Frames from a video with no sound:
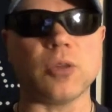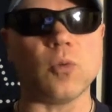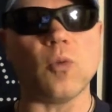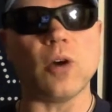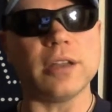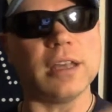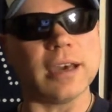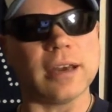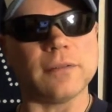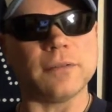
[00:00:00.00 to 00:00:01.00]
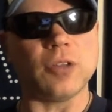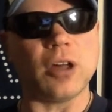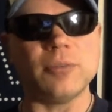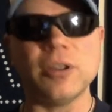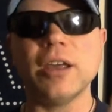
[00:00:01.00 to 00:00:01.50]
The one he kind of
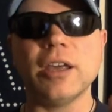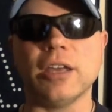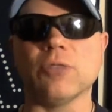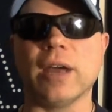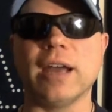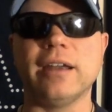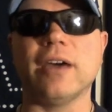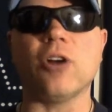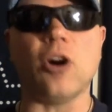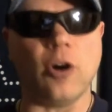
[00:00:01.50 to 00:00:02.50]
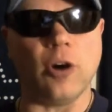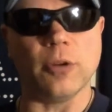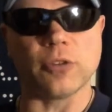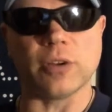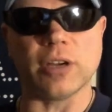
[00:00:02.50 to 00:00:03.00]
flubbed, he ran down,
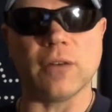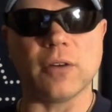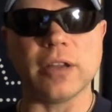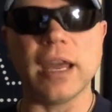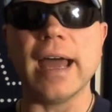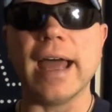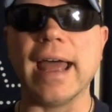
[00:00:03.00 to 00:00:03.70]
almost recovered,